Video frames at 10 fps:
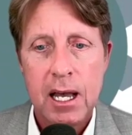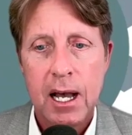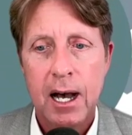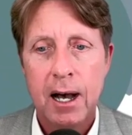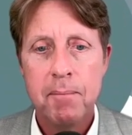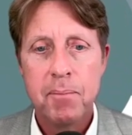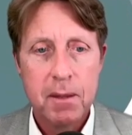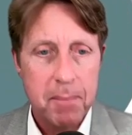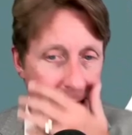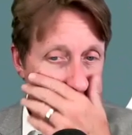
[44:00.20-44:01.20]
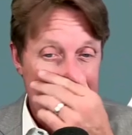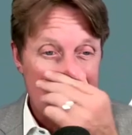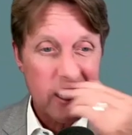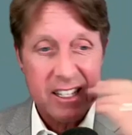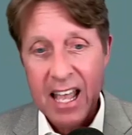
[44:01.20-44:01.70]
Paying attention
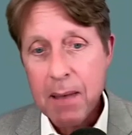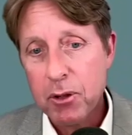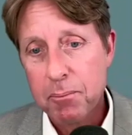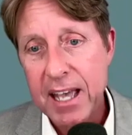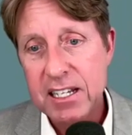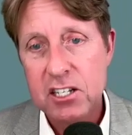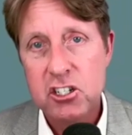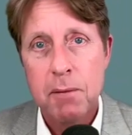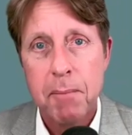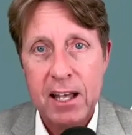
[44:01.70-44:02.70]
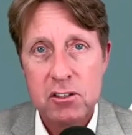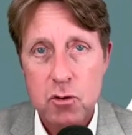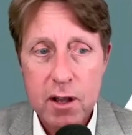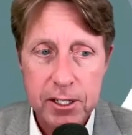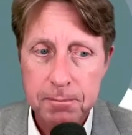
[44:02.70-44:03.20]
to pay attention to miles
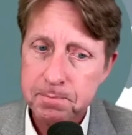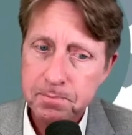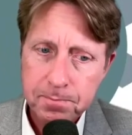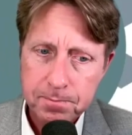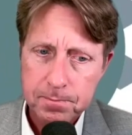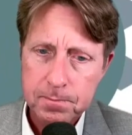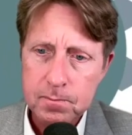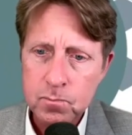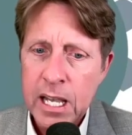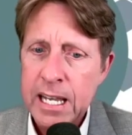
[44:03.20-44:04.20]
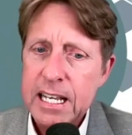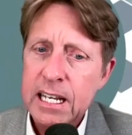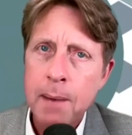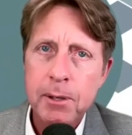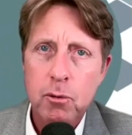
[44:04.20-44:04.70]
driven in
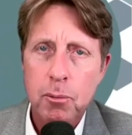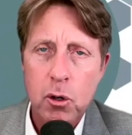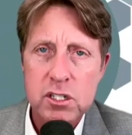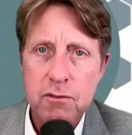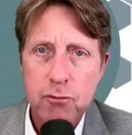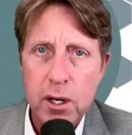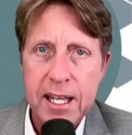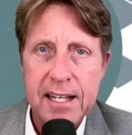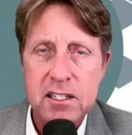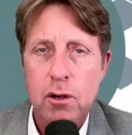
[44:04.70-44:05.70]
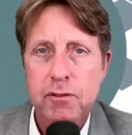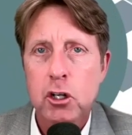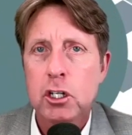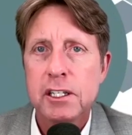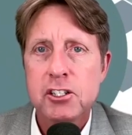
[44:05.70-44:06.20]
economic reports and forecasts. So if you're
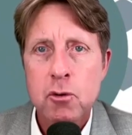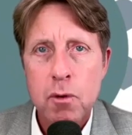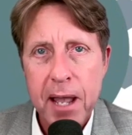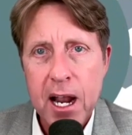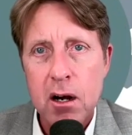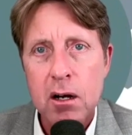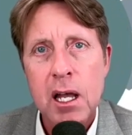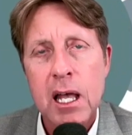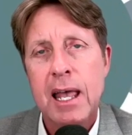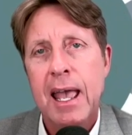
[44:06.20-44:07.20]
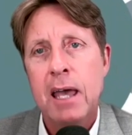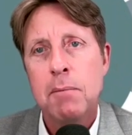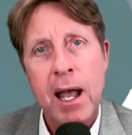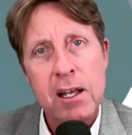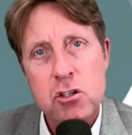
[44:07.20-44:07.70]
collision repair and
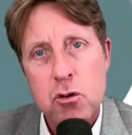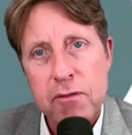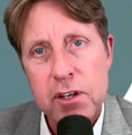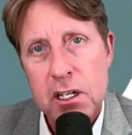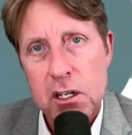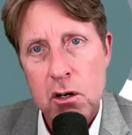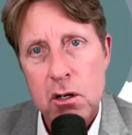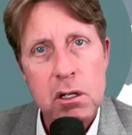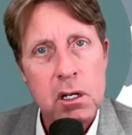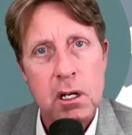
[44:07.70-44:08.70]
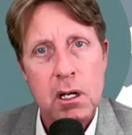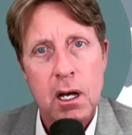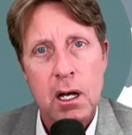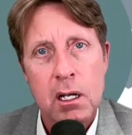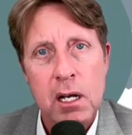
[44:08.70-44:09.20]
miles driven in your
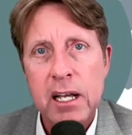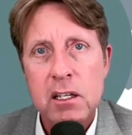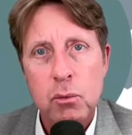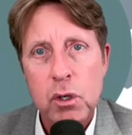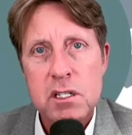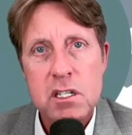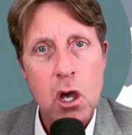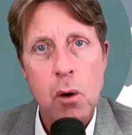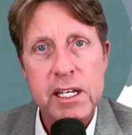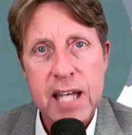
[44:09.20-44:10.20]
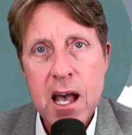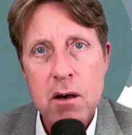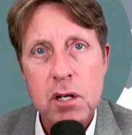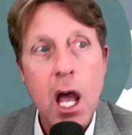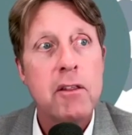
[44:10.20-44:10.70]
neck of the woods is going
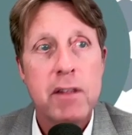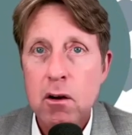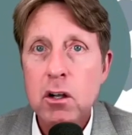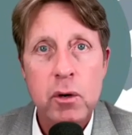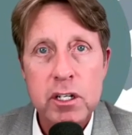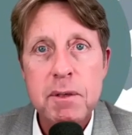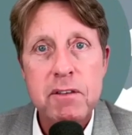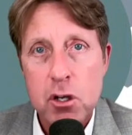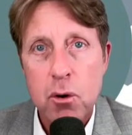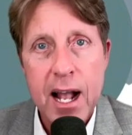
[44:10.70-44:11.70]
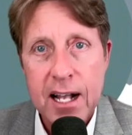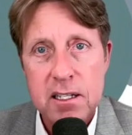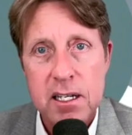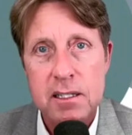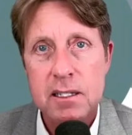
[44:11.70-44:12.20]
down, there are going to be fewer
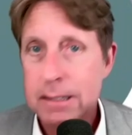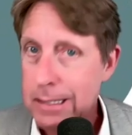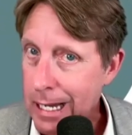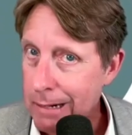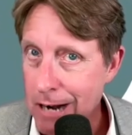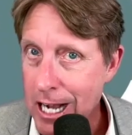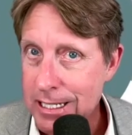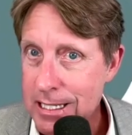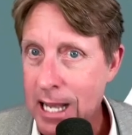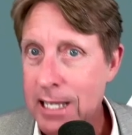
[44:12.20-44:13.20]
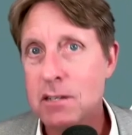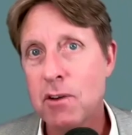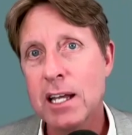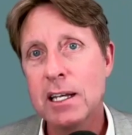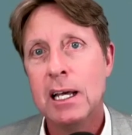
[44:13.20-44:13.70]
accidents. It's not rocket science,
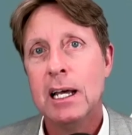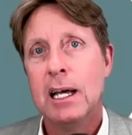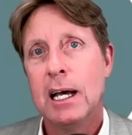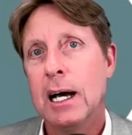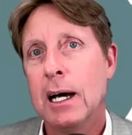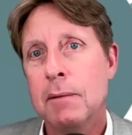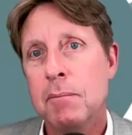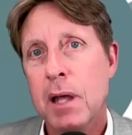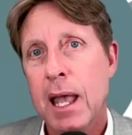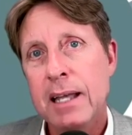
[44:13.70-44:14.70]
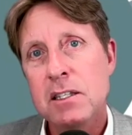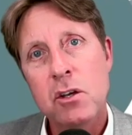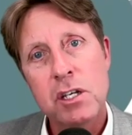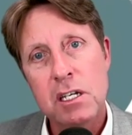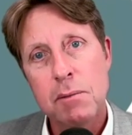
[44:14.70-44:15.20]
right? And so
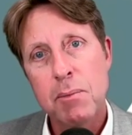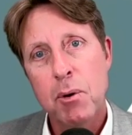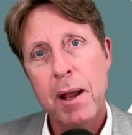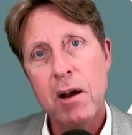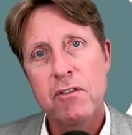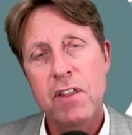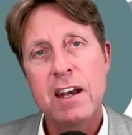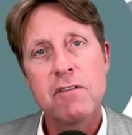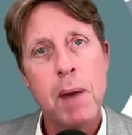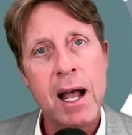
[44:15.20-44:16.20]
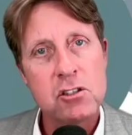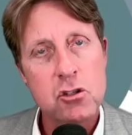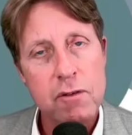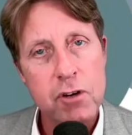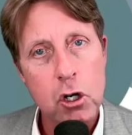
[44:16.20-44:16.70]
you need to be prepared for that. If miles
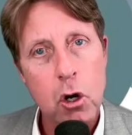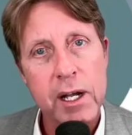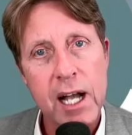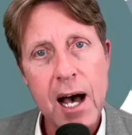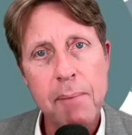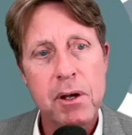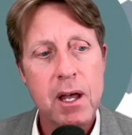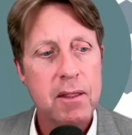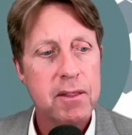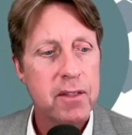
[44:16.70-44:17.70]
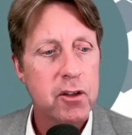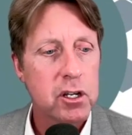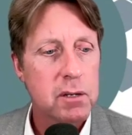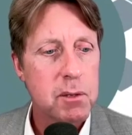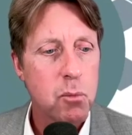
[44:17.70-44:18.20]
driven are going up, then there are going
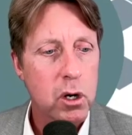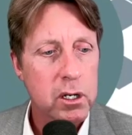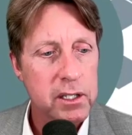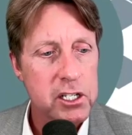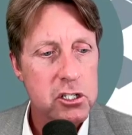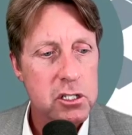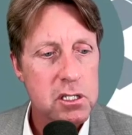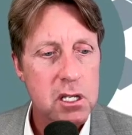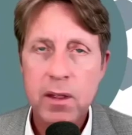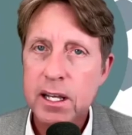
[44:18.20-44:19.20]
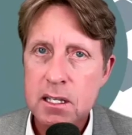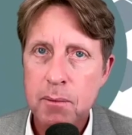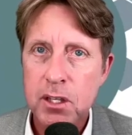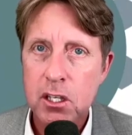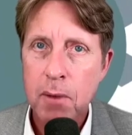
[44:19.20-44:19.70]
to be more collisions. So that's
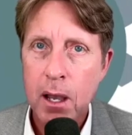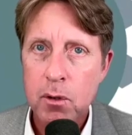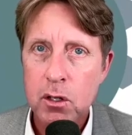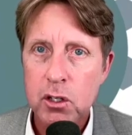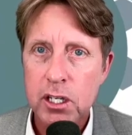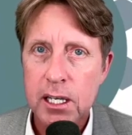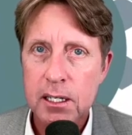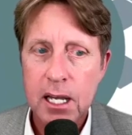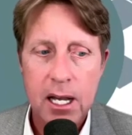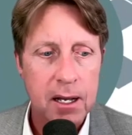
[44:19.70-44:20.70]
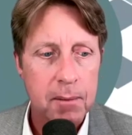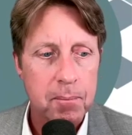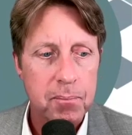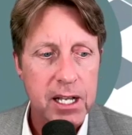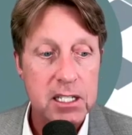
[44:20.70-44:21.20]
something you might want to look at
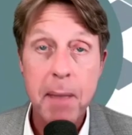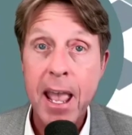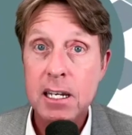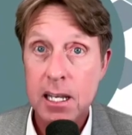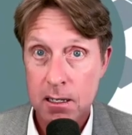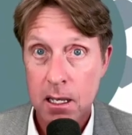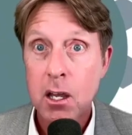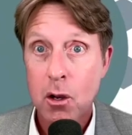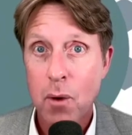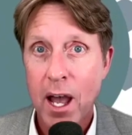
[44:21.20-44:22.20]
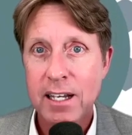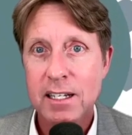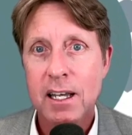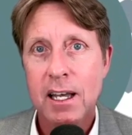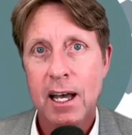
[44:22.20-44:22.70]
expanding, right?
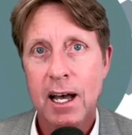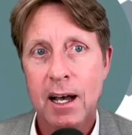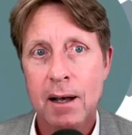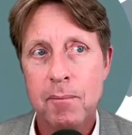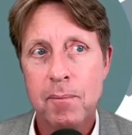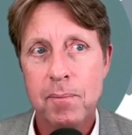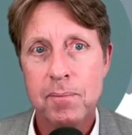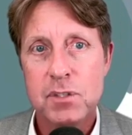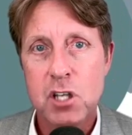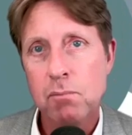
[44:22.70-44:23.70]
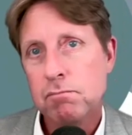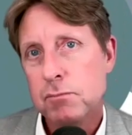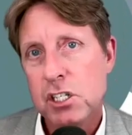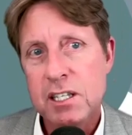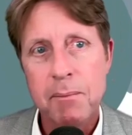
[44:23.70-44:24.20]
So
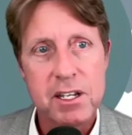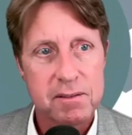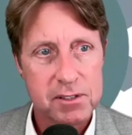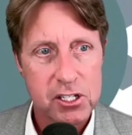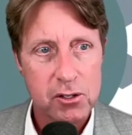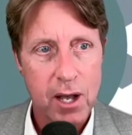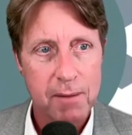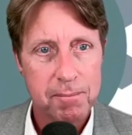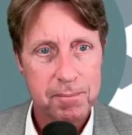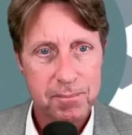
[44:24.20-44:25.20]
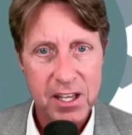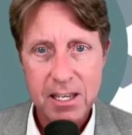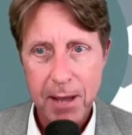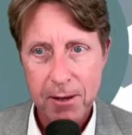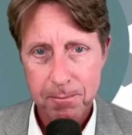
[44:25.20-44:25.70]
just something to think
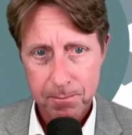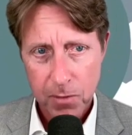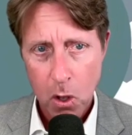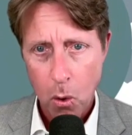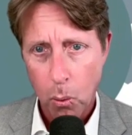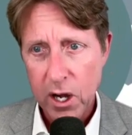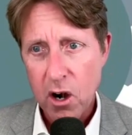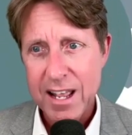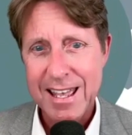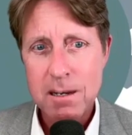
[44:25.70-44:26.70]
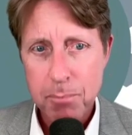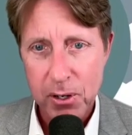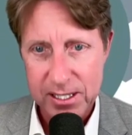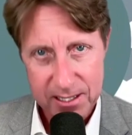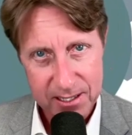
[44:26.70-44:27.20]
about. What are
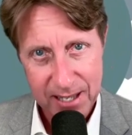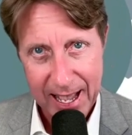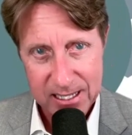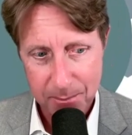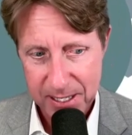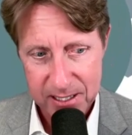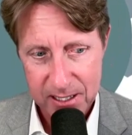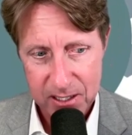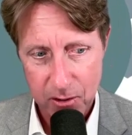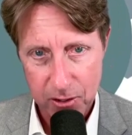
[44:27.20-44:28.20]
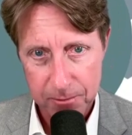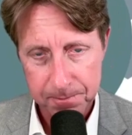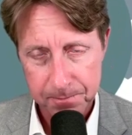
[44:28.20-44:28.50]
inputs as a business owner?